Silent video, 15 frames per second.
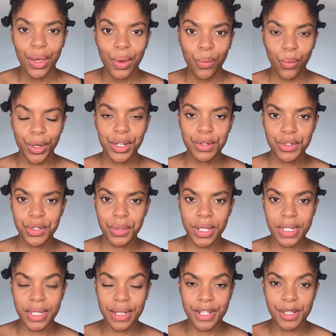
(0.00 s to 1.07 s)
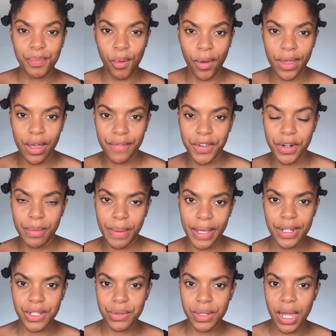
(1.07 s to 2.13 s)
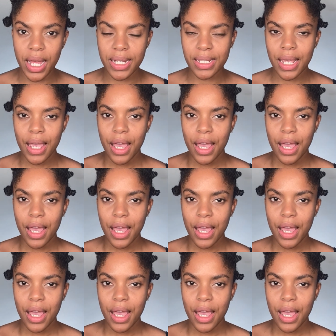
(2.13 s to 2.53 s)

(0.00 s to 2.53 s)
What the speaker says: When you do get to this point of your Bantu knots,